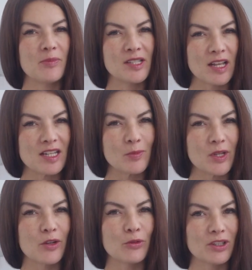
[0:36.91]
Besides
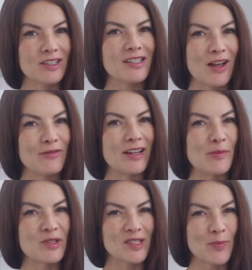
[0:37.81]
being a really tough
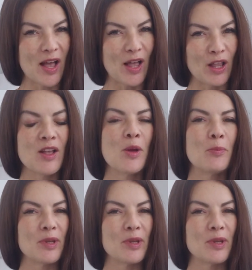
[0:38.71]
name to spell,